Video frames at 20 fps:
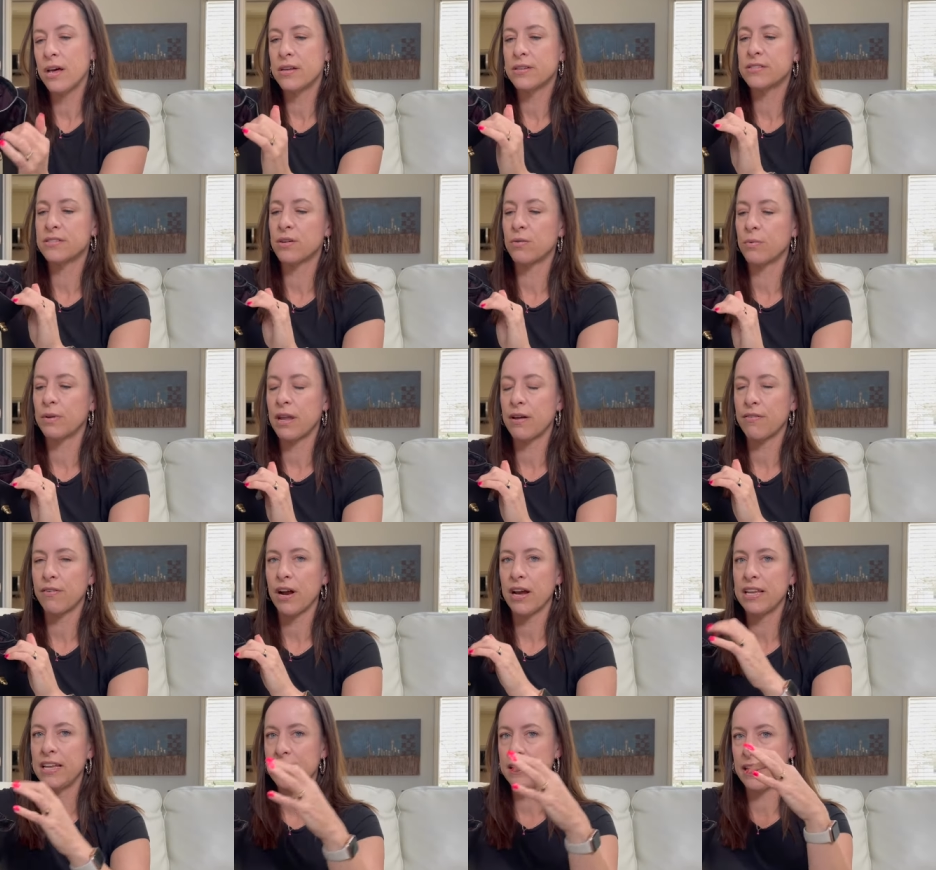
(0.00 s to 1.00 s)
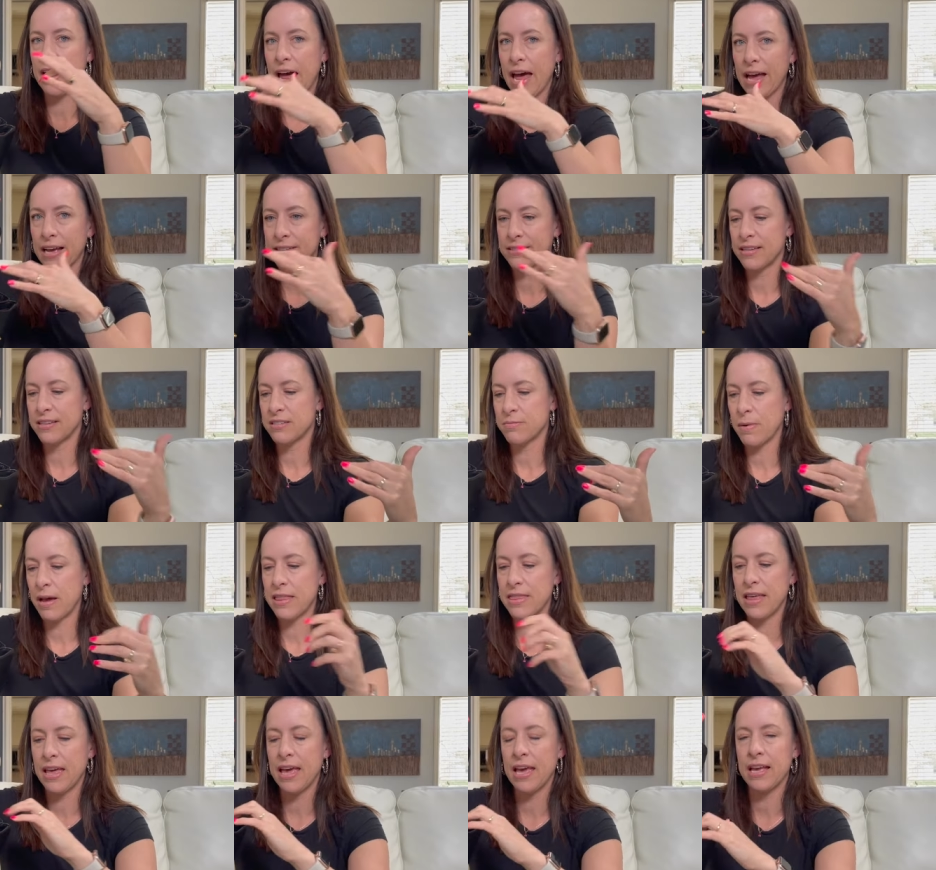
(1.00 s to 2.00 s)
So whenever I need to access my
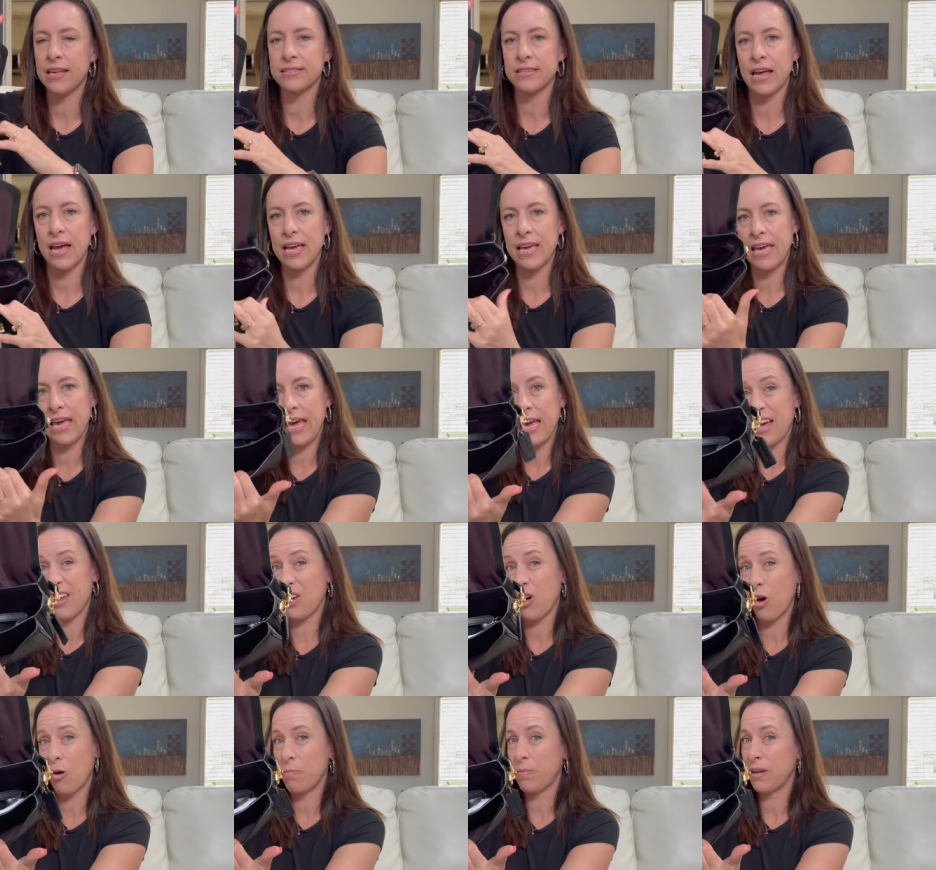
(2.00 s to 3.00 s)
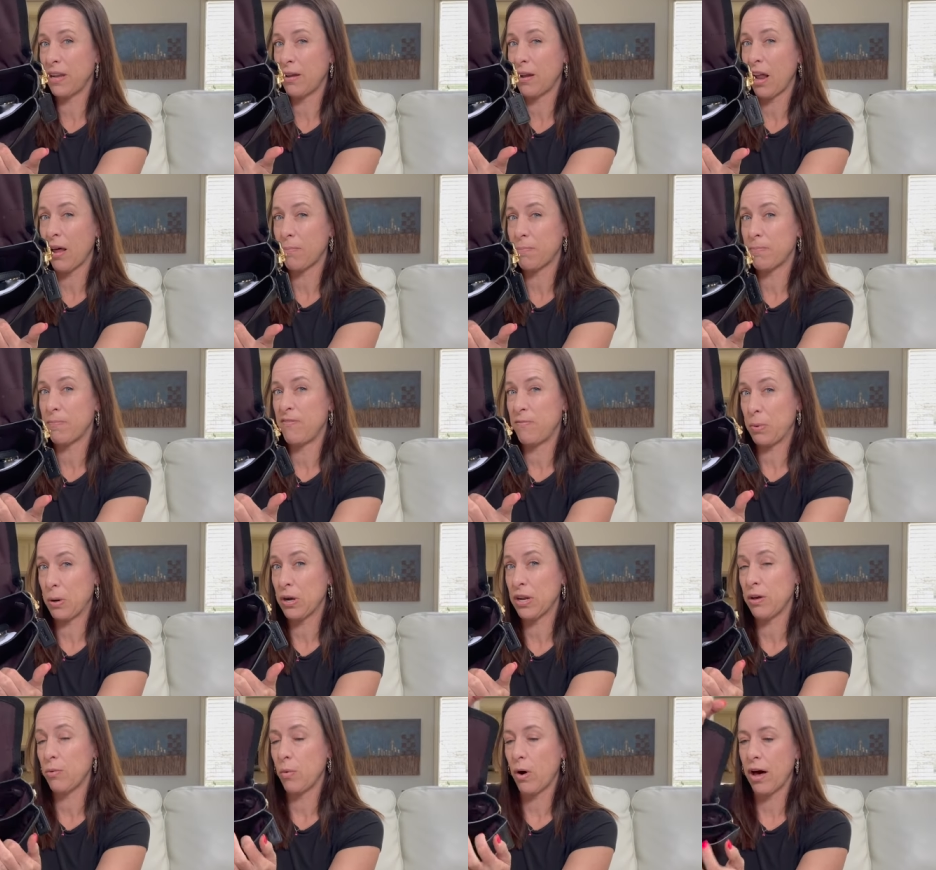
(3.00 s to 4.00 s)
things, I can open that up
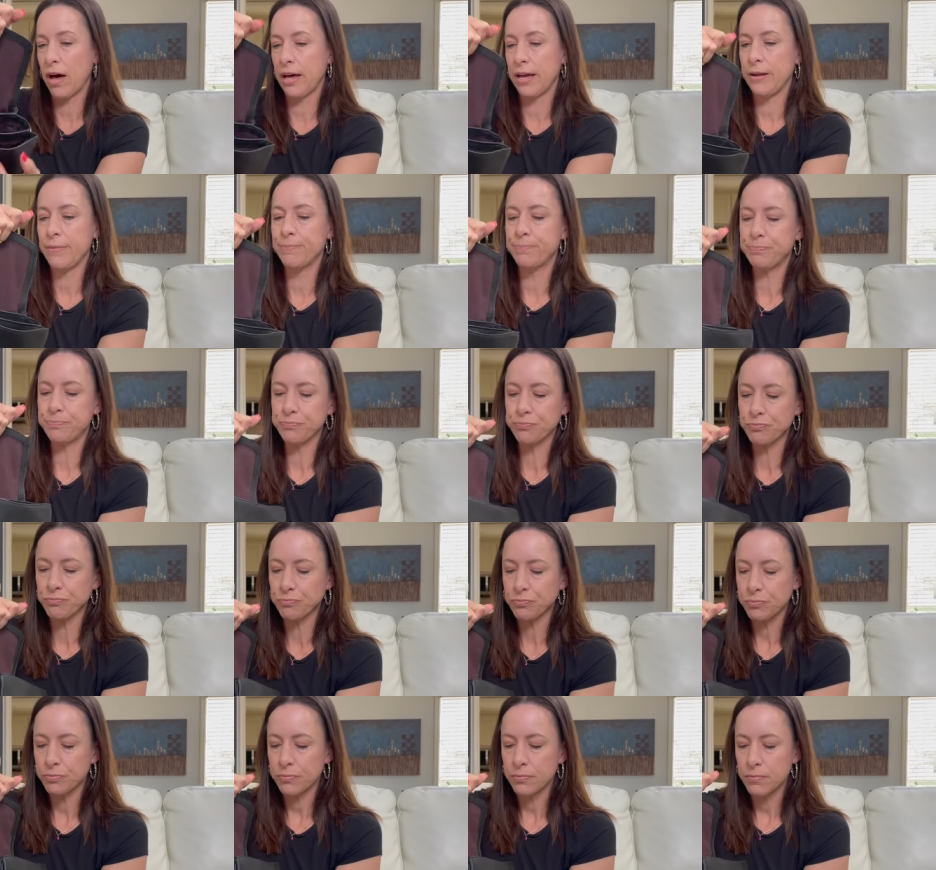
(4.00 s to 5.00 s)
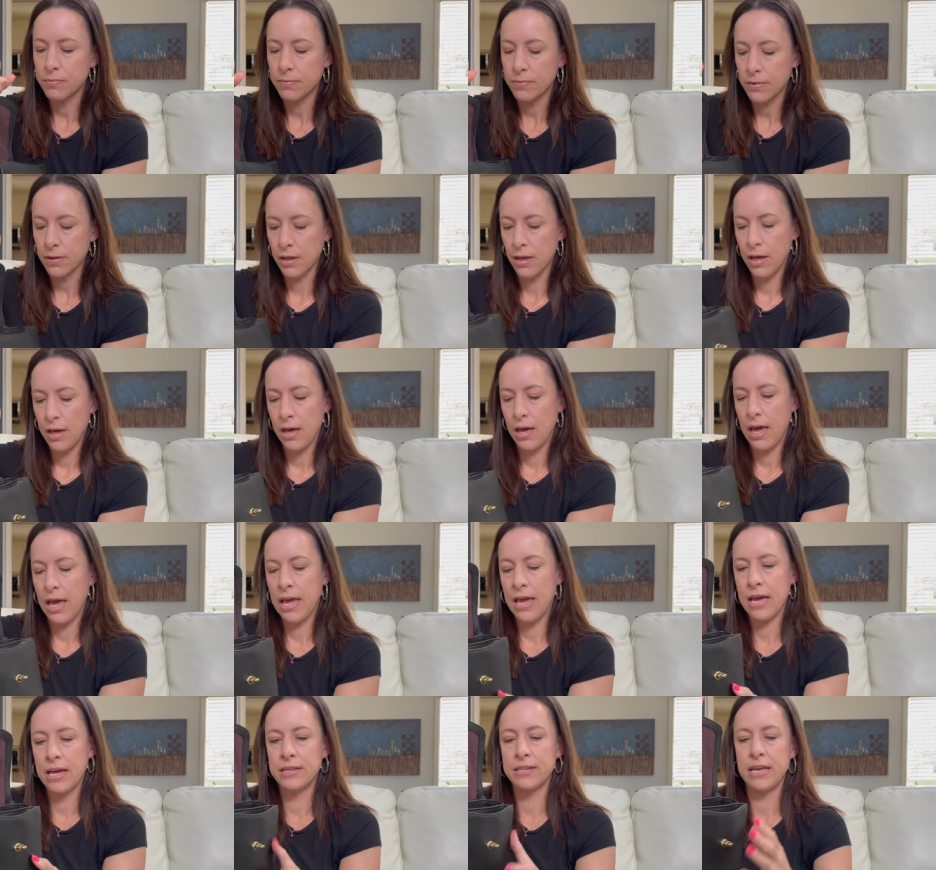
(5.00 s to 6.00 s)
pretty wide.
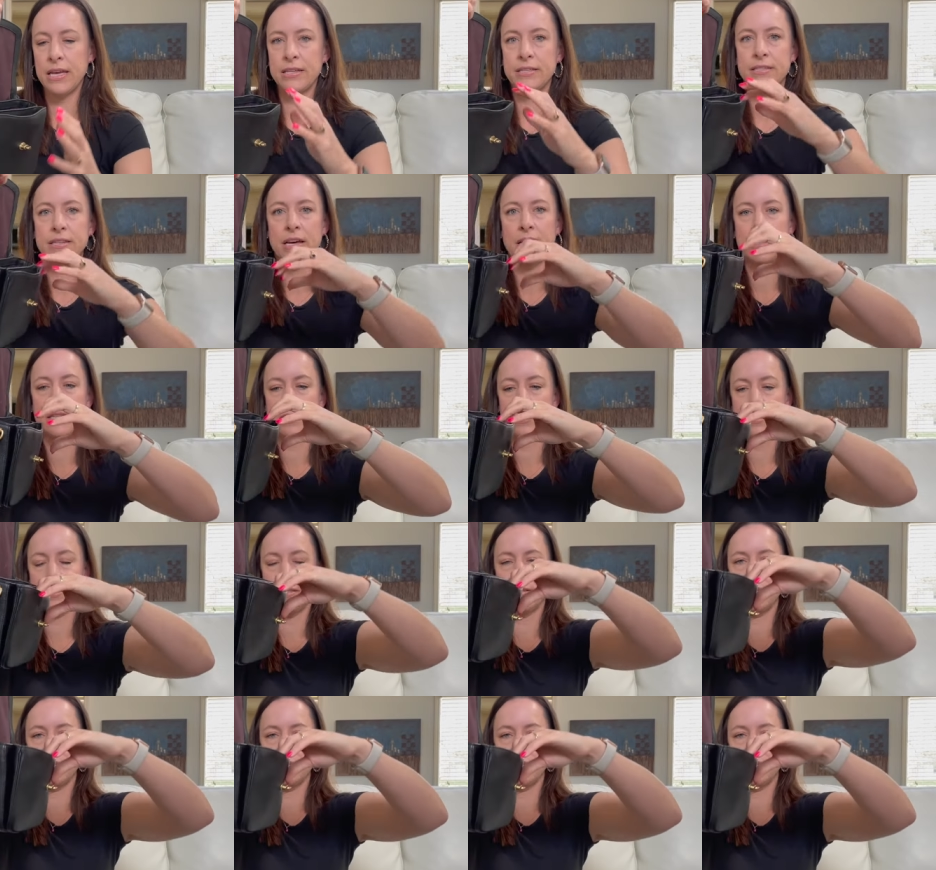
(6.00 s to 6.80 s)
And it does,